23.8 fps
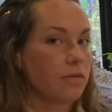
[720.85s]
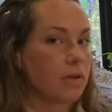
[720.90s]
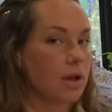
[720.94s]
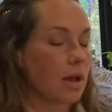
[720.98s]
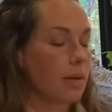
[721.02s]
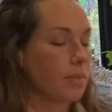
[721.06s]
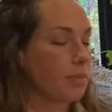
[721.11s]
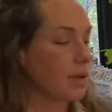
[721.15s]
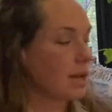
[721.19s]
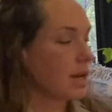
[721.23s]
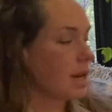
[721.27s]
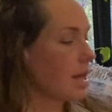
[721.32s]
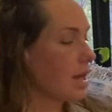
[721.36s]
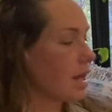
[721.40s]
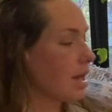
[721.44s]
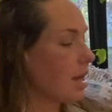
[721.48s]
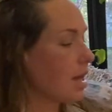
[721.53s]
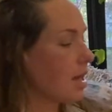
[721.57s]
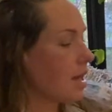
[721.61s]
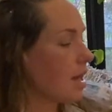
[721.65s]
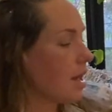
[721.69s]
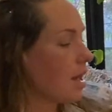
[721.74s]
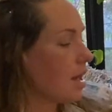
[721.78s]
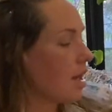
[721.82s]
Company.
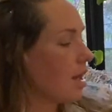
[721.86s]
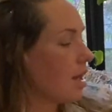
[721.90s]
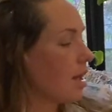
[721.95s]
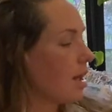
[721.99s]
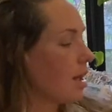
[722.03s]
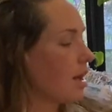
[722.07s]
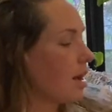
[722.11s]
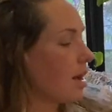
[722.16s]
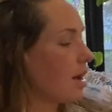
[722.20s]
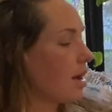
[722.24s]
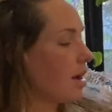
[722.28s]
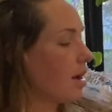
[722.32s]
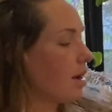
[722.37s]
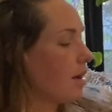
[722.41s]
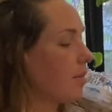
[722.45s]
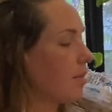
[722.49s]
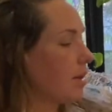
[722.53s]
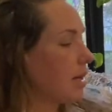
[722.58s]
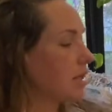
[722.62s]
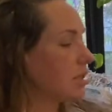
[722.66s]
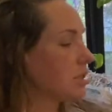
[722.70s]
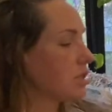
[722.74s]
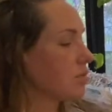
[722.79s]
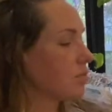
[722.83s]

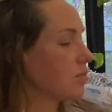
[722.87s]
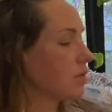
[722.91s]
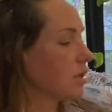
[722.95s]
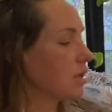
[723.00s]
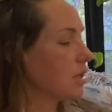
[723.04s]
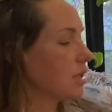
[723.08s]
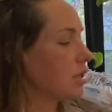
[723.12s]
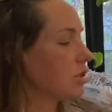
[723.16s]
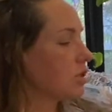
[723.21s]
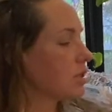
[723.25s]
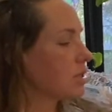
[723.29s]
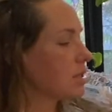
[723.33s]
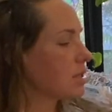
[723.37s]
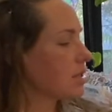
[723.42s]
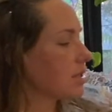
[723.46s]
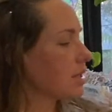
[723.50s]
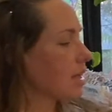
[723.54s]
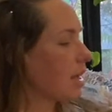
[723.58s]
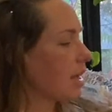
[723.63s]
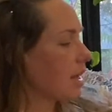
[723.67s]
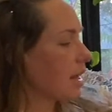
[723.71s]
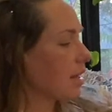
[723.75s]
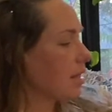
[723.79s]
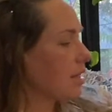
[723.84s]
It's really just
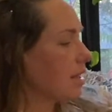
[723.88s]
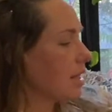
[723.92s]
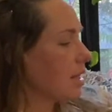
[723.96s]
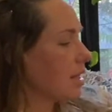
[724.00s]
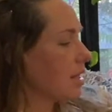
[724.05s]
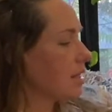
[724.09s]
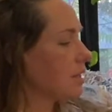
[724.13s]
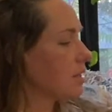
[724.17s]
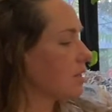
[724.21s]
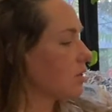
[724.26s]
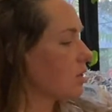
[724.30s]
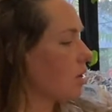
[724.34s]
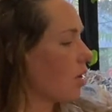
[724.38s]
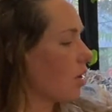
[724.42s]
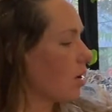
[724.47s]
like, I think it's